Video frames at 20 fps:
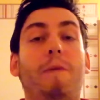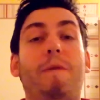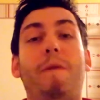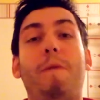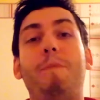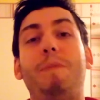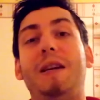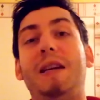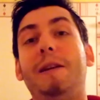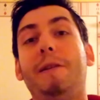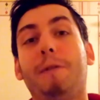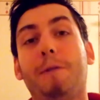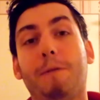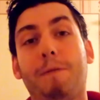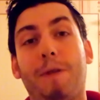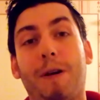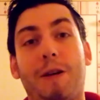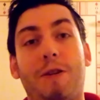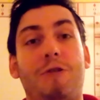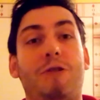appeal
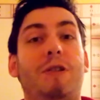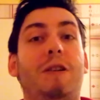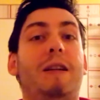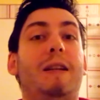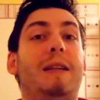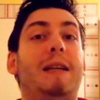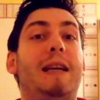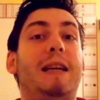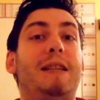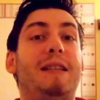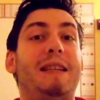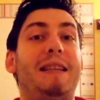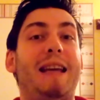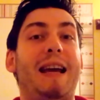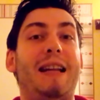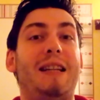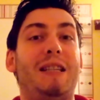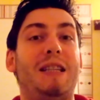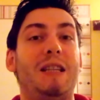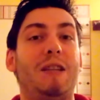function in case it
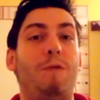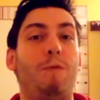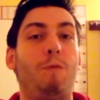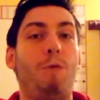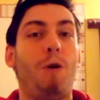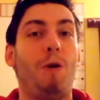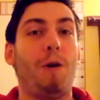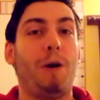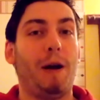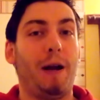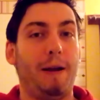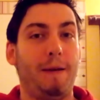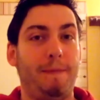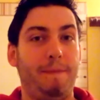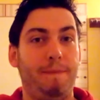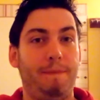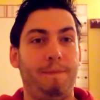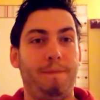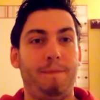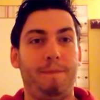gets it wrong.
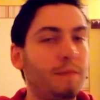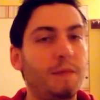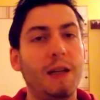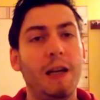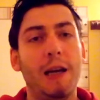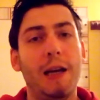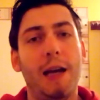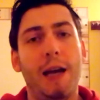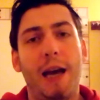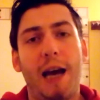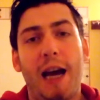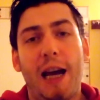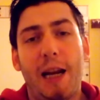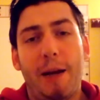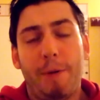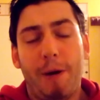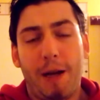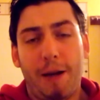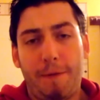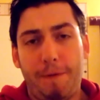
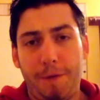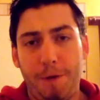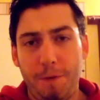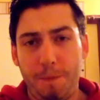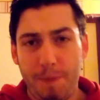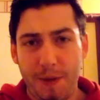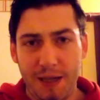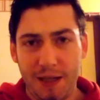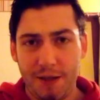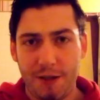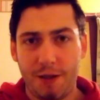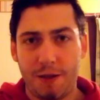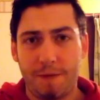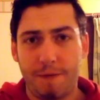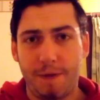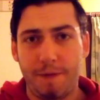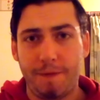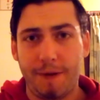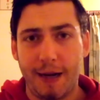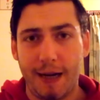Anyway, a few pieces
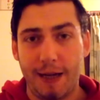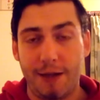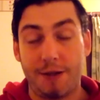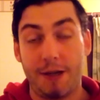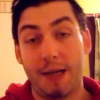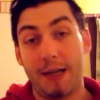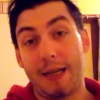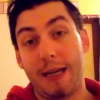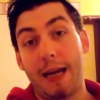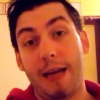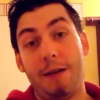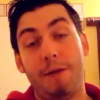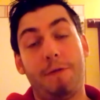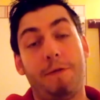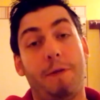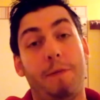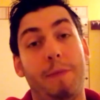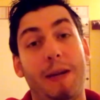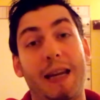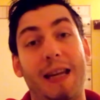of advice I gained
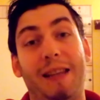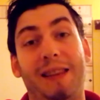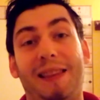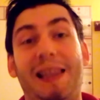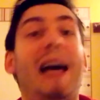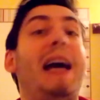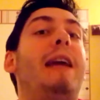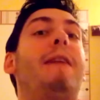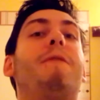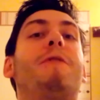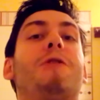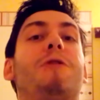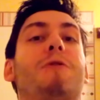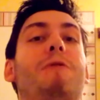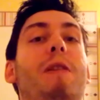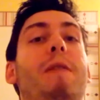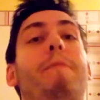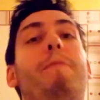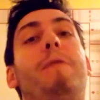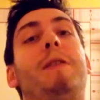from a live
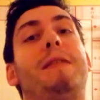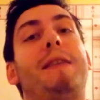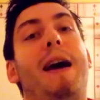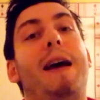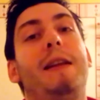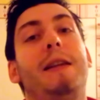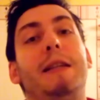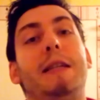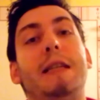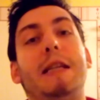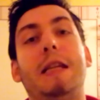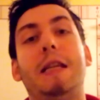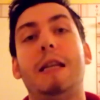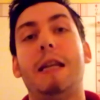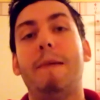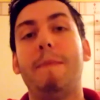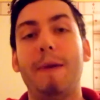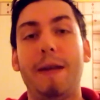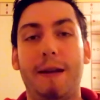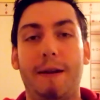stream which had D.
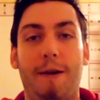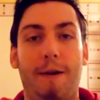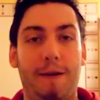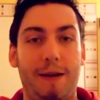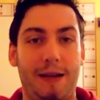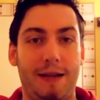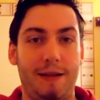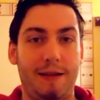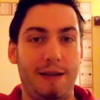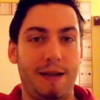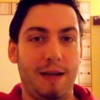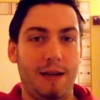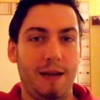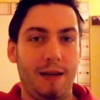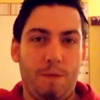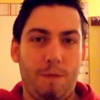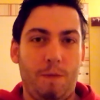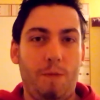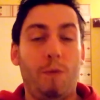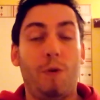Nimmin on it
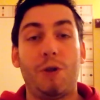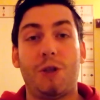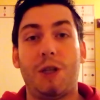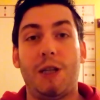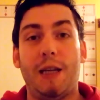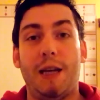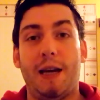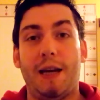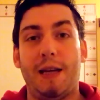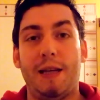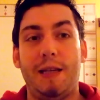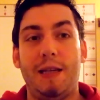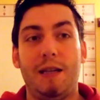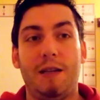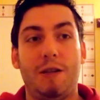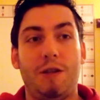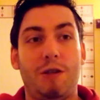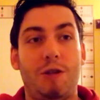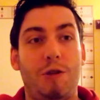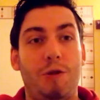was the
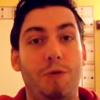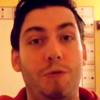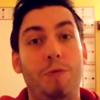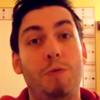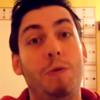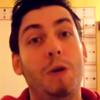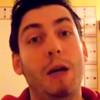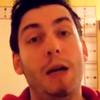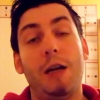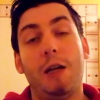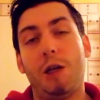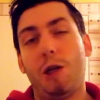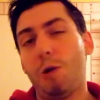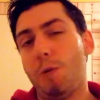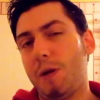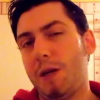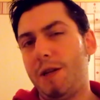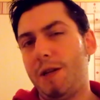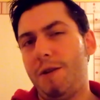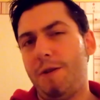idea to
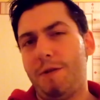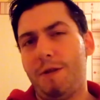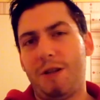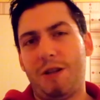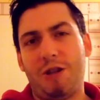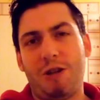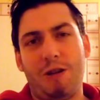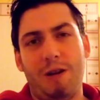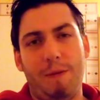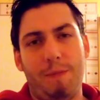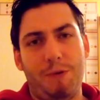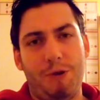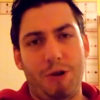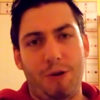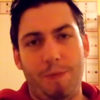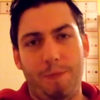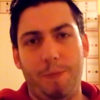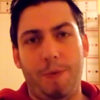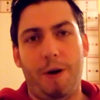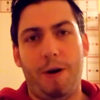go into your
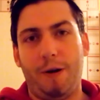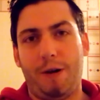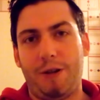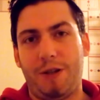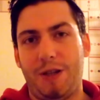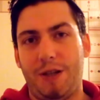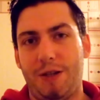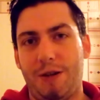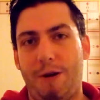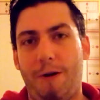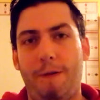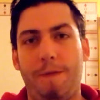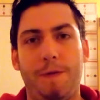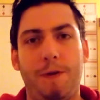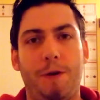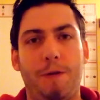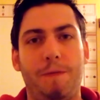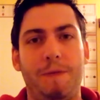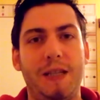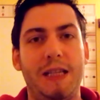description boxes of
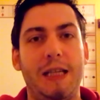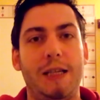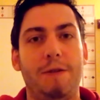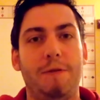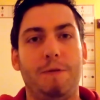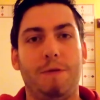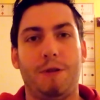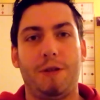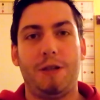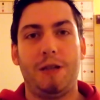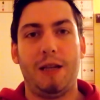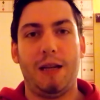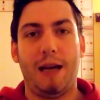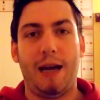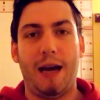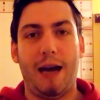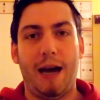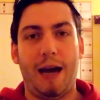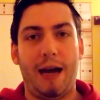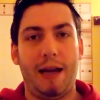your videos
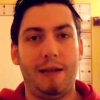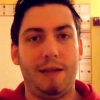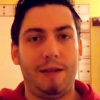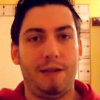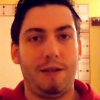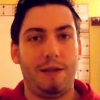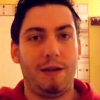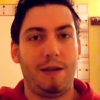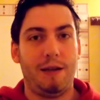and